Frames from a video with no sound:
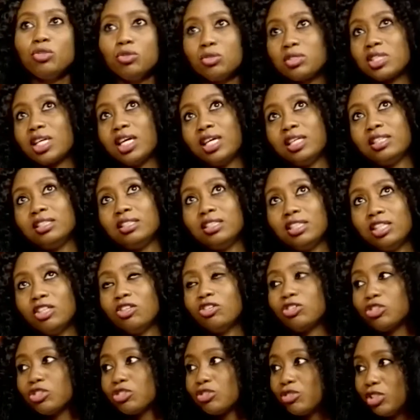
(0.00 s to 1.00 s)
use an
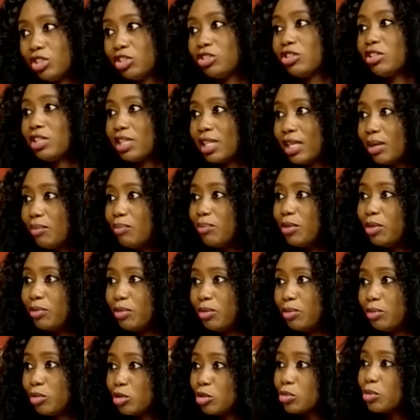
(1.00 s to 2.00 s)
illustration that maybe
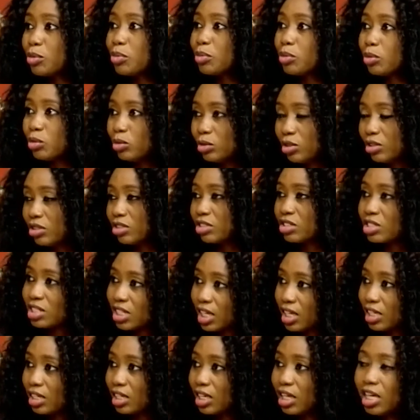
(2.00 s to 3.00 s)
most people would
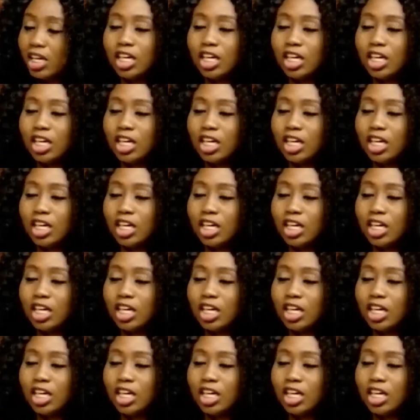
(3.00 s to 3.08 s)
understand.